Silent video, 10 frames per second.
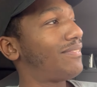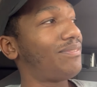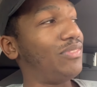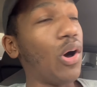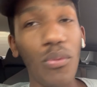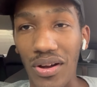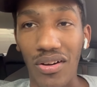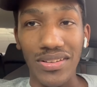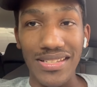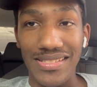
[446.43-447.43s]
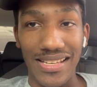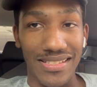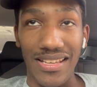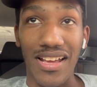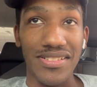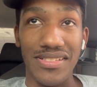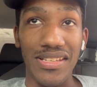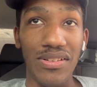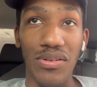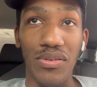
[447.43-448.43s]
knowing all these things and y'all
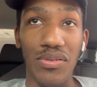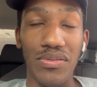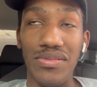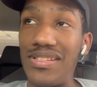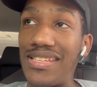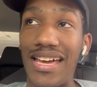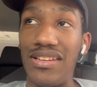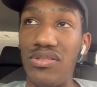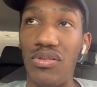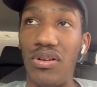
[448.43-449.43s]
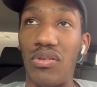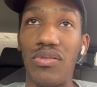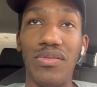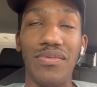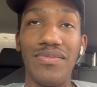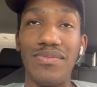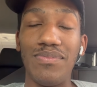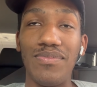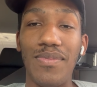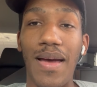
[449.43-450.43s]
still decide to do it,
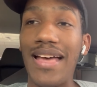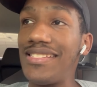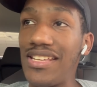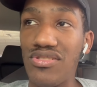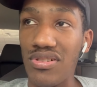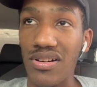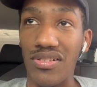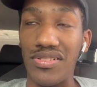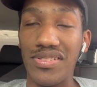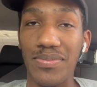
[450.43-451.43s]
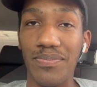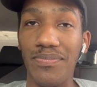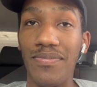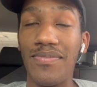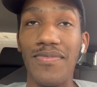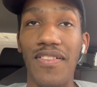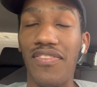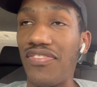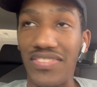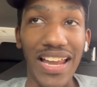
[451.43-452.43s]
I see truckers
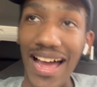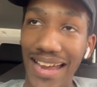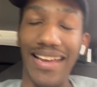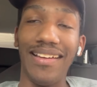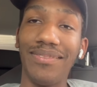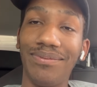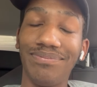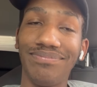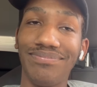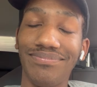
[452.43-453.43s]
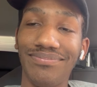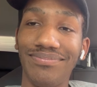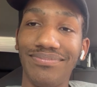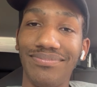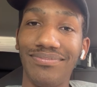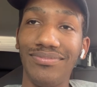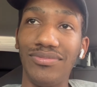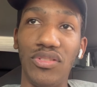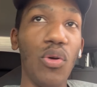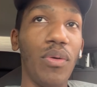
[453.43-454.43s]
flying,
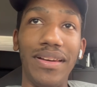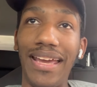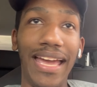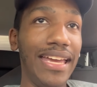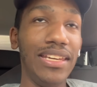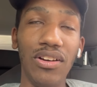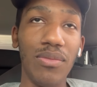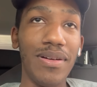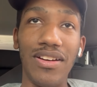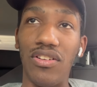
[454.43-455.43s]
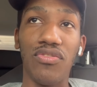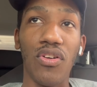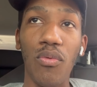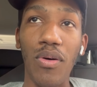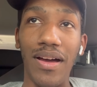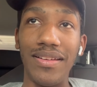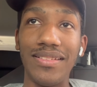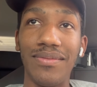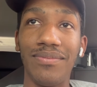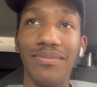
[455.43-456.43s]
doing 80 or better. For what?
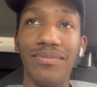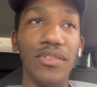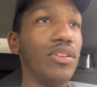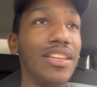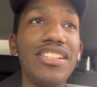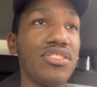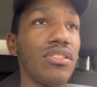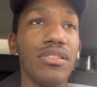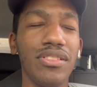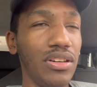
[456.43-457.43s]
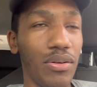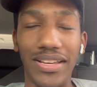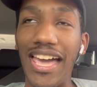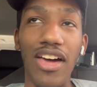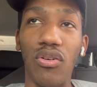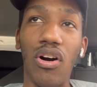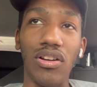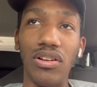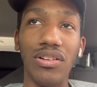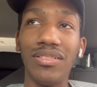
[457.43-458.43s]
You know, unless you're, you know, a cattle
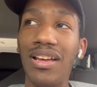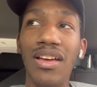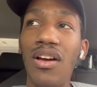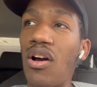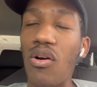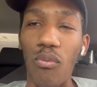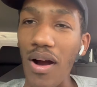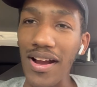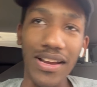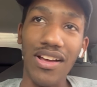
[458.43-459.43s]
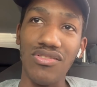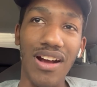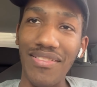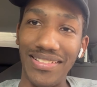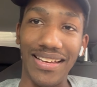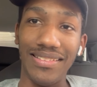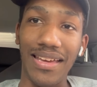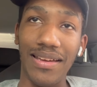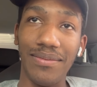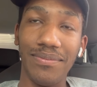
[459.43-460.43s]
hauler, why are y'all driving like that?